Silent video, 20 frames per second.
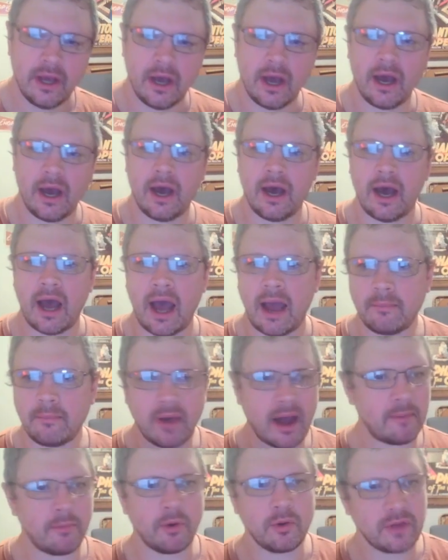
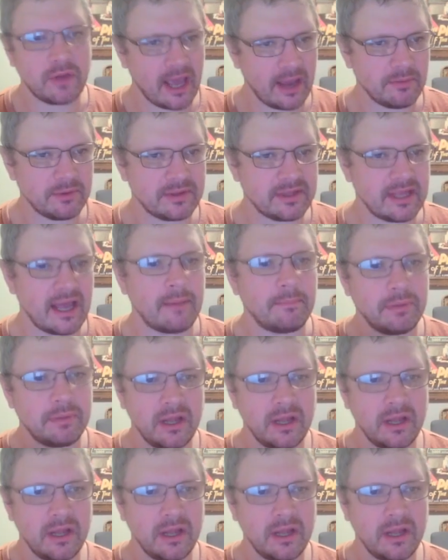I'm okay with that.